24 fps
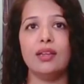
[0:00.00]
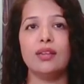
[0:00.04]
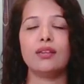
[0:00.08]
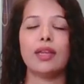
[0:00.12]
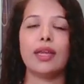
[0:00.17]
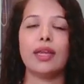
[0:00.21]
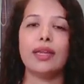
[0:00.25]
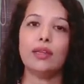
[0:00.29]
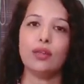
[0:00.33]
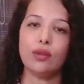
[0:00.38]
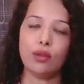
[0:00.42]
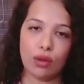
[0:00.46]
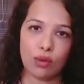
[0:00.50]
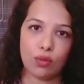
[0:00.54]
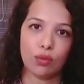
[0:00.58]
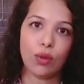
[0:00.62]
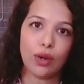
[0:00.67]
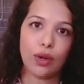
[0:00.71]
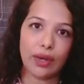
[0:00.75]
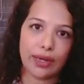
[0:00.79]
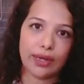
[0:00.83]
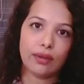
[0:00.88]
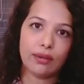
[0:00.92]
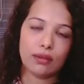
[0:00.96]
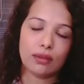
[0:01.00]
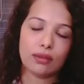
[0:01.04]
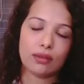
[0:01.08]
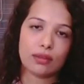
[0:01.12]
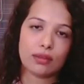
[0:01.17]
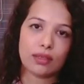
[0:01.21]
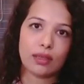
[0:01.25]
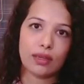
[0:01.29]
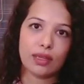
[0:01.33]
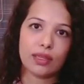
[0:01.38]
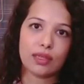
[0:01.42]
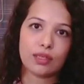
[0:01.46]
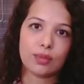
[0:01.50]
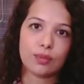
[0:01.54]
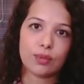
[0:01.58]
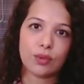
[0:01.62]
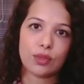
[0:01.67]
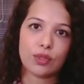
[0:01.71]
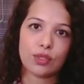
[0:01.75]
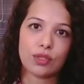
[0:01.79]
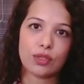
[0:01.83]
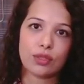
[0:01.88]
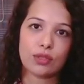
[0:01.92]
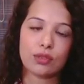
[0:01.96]
Try to avoid sun
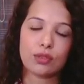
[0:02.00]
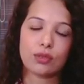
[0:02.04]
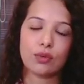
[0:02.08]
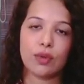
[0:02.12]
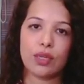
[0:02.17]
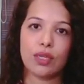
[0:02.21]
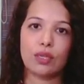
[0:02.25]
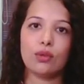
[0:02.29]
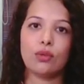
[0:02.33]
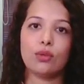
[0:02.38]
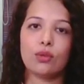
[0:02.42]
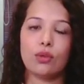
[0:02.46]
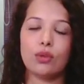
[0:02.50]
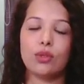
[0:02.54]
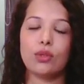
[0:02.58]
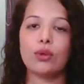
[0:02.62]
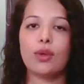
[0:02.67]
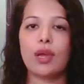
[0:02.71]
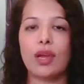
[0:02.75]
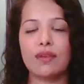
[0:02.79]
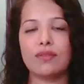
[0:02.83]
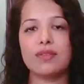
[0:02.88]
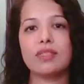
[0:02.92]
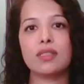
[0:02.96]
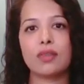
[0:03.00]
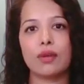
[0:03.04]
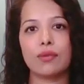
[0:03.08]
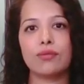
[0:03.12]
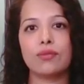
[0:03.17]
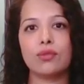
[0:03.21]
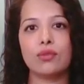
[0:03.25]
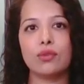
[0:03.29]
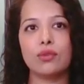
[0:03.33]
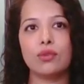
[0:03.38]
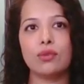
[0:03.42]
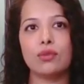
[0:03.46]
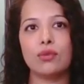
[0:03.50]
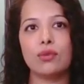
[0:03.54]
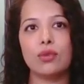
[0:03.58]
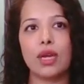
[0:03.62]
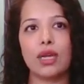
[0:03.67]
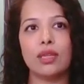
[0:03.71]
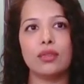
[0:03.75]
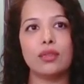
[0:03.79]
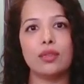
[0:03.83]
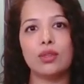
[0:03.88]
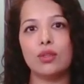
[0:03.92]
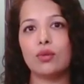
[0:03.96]
exposure. So when you know you have stuff to do,
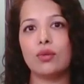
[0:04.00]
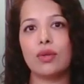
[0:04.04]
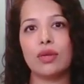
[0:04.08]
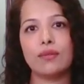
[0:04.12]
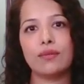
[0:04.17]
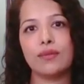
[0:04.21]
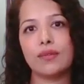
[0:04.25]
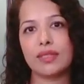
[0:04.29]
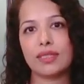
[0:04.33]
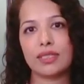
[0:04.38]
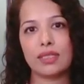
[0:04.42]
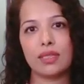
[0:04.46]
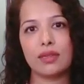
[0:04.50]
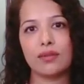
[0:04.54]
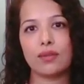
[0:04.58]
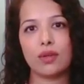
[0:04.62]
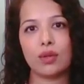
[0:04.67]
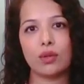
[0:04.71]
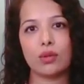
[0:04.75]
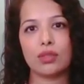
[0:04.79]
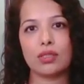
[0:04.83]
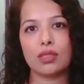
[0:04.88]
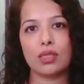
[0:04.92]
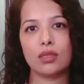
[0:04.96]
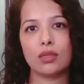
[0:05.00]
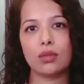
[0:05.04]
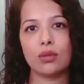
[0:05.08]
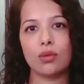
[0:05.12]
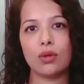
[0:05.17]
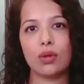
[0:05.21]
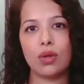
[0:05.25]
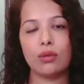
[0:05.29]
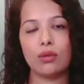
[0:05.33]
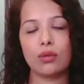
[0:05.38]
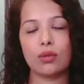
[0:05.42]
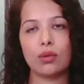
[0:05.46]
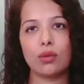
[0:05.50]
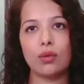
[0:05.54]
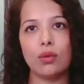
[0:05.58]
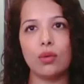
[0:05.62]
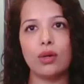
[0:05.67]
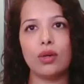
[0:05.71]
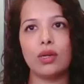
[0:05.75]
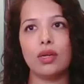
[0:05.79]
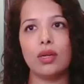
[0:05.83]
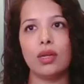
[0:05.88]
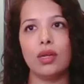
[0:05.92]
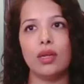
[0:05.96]
either you wear full sleeve clothes and go out,
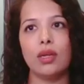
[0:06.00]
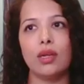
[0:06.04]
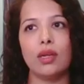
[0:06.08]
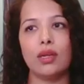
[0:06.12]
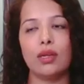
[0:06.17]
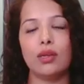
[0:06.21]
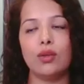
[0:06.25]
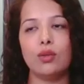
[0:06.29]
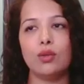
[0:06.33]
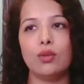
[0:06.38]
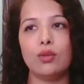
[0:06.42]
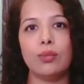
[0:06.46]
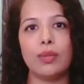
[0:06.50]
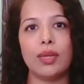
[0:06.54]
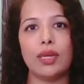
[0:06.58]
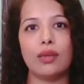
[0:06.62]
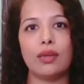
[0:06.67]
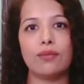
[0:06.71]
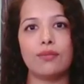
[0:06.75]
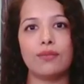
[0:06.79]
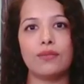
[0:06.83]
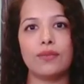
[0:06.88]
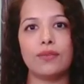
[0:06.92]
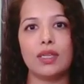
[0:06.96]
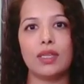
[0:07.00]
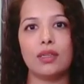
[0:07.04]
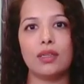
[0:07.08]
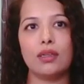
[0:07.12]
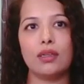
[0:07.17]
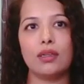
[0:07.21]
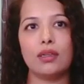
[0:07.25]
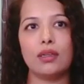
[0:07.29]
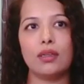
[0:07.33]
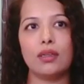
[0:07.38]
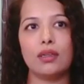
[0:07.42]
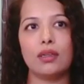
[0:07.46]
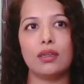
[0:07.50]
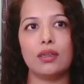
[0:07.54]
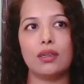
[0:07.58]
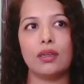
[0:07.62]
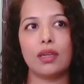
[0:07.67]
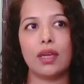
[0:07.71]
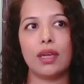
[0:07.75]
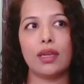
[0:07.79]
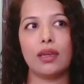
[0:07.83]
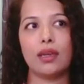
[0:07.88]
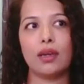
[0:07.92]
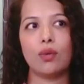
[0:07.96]
or you may feel
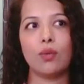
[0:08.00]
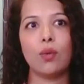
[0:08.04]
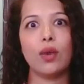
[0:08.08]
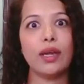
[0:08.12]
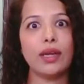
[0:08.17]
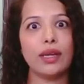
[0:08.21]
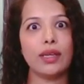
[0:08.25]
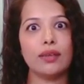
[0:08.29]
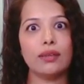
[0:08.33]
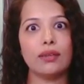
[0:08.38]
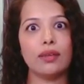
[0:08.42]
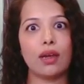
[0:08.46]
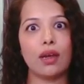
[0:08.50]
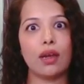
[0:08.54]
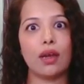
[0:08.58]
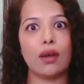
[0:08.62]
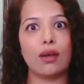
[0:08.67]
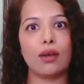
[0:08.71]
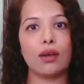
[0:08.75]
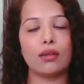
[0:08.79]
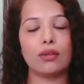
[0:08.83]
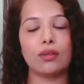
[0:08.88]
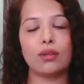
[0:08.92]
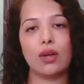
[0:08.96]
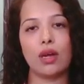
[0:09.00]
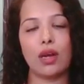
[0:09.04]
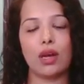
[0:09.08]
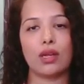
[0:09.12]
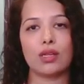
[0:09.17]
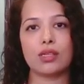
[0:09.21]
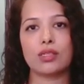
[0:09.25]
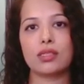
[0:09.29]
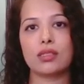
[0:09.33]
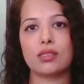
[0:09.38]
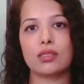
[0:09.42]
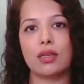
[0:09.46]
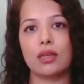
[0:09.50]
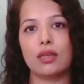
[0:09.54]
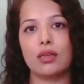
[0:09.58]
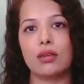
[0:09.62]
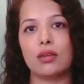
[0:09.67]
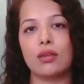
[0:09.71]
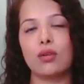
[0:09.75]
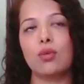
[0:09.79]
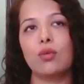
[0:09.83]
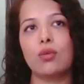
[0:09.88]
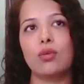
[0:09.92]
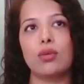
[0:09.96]
like avoiding the harsh sun.
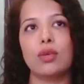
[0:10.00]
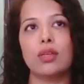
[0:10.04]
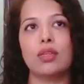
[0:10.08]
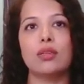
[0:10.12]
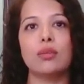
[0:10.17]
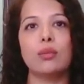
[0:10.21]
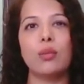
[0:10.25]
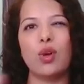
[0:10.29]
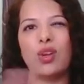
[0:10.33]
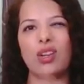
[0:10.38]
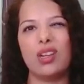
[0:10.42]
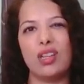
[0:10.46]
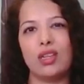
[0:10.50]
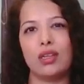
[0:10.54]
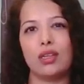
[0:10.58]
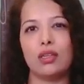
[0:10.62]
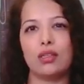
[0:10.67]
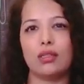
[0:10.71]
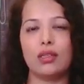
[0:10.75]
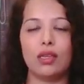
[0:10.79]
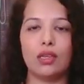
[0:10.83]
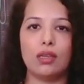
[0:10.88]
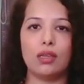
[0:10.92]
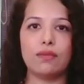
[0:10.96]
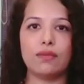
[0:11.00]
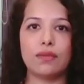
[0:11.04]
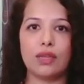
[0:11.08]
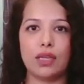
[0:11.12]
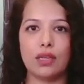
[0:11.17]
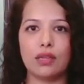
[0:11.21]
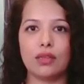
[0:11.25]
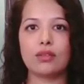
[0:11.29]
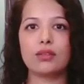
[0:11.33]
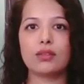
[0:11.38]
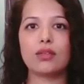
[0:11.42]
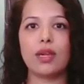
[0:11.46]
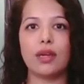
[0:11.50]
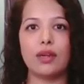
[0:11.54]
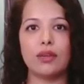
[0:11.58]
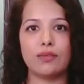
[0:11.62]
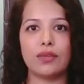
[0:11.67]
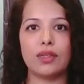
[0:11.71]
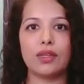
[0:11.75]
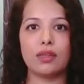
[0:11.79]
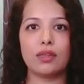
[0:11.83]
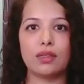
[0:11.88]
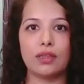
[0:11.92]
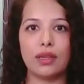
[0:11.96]
So in the morning, in the evening, try to
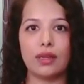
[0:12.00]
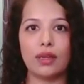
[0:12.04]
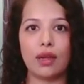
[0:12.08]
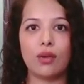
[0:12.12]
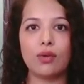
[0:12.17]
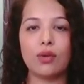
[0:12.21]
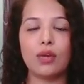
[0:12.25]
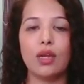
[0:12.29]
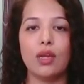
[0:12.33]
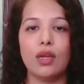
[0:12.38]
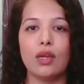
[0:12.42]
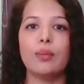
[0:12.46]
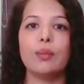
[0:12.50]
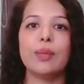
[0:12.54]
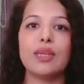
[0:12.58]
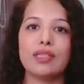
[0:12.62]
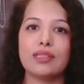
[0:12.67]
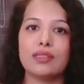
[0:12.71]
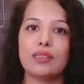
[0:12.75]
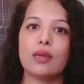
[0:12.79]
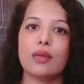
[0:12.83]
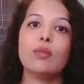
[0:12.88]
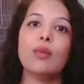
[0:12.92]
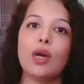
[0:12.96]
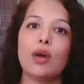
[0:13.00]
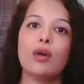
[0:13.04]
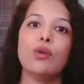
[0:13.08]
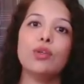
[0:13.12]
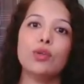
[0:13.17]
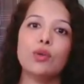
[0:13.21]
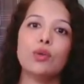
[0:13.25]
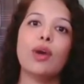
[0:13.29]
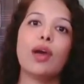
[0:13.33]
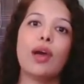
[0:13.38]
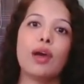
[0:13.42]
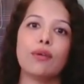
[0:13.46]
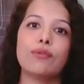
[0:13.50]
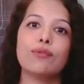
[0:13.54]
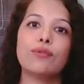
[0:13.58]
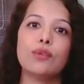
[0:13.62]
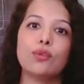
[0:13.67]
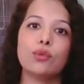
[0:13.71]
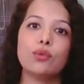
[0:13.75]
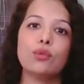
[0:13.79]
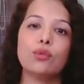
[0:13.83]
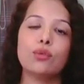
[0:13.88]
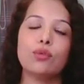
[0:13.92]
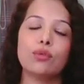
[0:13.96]
figure that out. But somehow you have
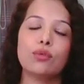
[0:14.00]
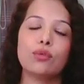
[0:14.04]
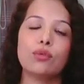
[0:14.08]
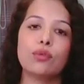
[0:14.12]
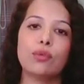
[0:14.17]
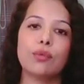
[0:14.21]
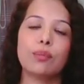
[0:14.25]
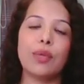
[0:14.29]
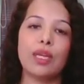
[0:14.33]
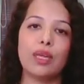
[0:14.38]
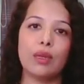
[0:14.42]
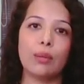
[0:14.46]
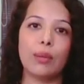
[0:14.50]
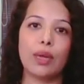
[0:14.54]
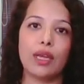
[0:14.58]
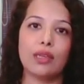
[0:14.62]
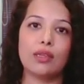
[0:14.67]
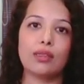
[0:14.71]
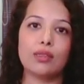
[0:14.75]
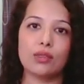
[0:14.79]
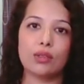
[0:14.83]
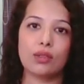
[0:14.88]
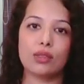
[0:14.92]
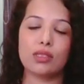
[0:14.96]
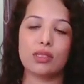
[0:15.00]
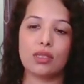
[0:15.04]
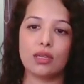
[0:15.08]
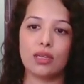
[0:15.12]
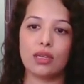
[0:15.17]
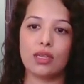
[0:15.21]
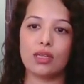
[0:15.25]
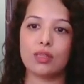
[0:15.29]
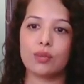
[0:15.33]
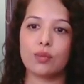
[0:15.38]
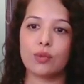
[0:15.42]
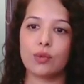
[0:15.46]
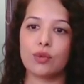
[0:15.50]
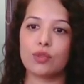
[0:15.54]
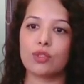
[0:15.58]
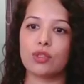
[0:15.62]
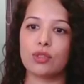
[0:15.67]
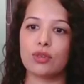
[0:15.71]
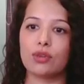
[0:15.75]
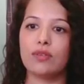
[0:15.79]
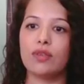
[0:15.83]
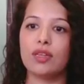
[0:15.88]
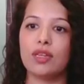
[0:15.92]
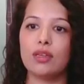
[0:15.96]
to minimize your sun
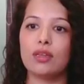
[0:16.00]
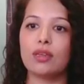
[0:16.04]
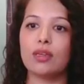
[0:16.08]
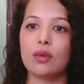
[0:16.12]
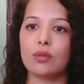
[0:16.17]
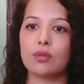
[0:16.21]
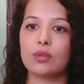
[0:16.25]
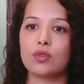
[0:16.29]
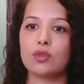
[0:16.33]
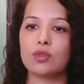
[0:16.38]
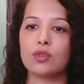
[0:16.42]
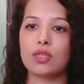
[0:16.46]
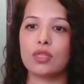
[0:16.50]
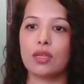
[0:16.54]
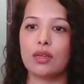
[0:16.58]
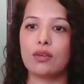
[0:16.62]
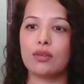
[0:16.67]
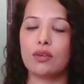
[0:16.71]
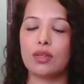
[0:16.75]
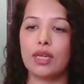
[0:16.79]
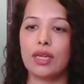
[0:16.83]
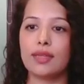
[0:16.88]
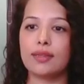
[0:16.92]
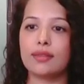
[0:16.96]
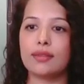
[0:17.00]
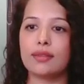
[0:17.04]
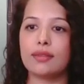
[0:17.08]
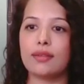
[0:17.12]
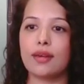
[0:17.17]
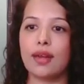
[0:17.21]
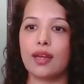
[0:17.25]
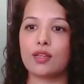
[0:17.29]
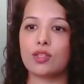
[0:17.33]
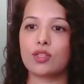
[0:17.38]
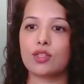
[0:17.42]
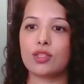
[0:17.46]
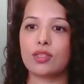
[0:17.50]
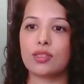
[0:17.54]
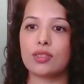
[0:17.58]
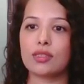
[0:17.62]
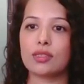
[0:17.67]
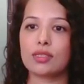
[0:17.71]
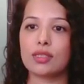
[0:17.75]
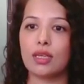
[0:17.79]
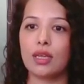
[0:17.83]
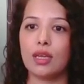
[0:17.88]
exposure when it comes to sun-related rashes.